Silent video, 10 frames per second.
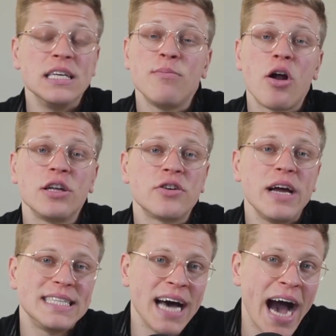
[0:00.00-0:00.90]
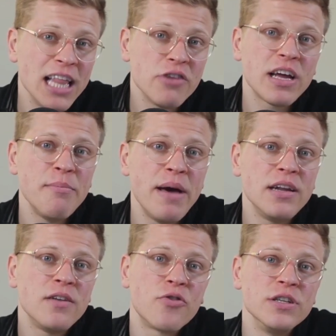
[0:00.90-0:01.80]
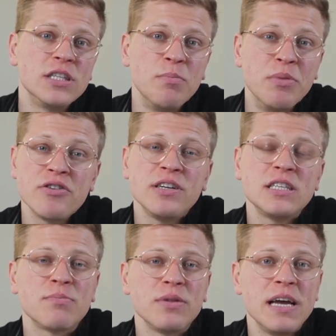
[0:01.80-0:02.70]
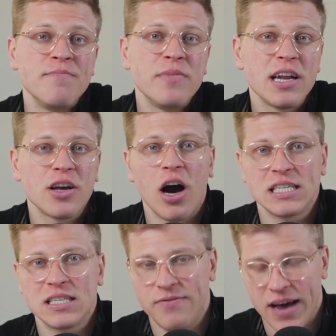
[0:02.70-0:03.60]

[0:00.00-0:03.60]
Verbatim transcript: this monitor is highly recommended for its superior display and cost